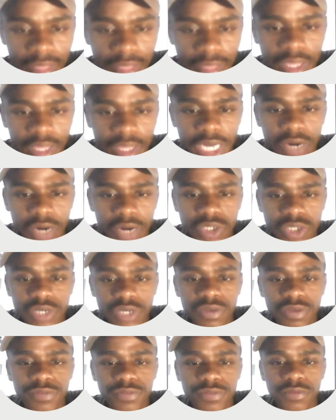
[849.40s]
And then
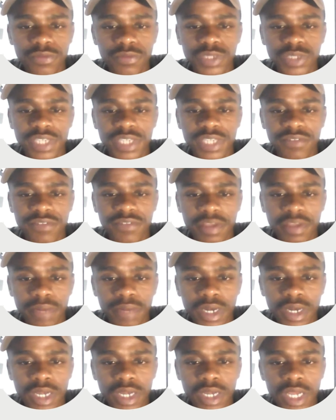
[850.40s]
also have water
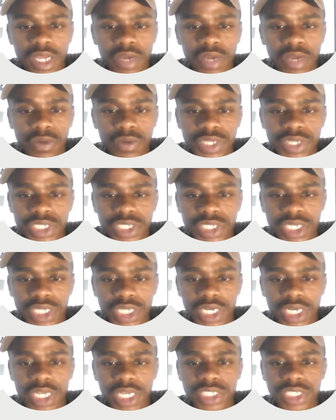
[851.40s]
vapor, which is
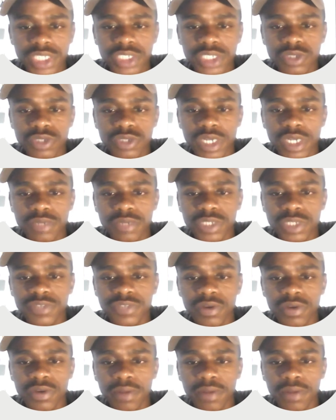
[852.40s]
released into the
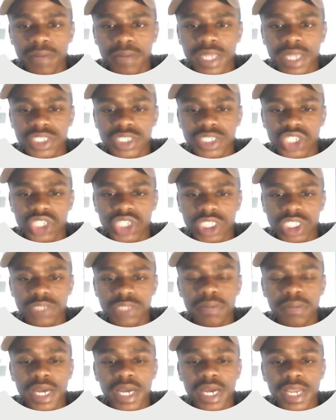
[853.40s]
atmosphere when plants
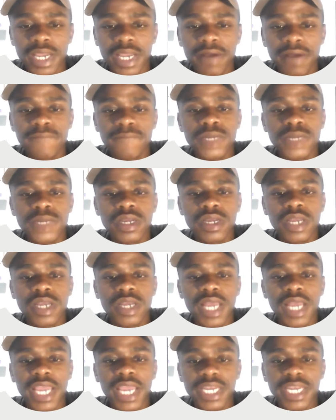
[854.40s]
transpire,
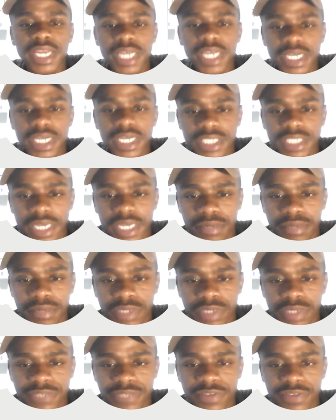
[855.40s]
enters
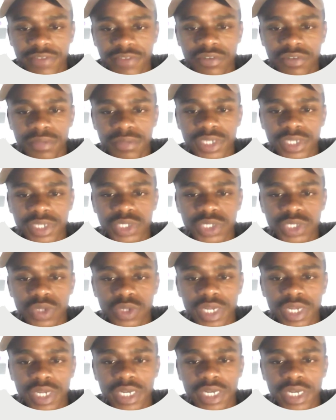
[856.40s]
atmosphere from the
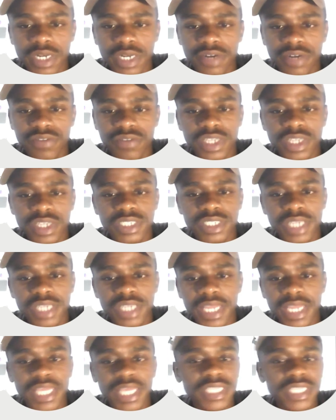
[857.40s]
soil, rivers,
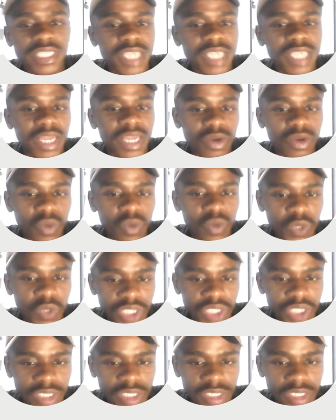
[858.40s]
lakes, and
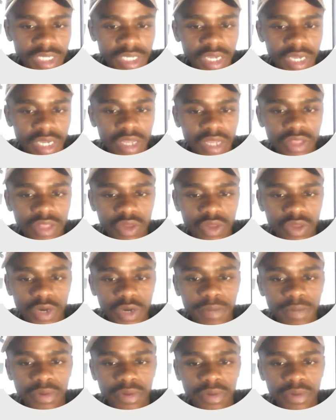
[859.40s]
oceans through
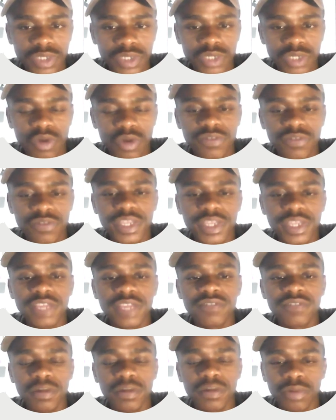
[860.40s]
the process of
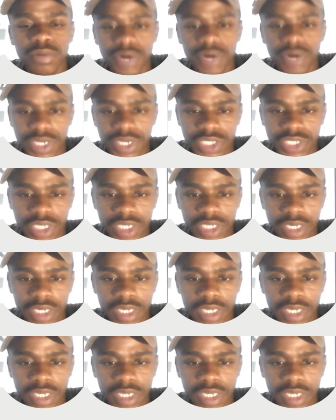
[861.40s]
evaporation,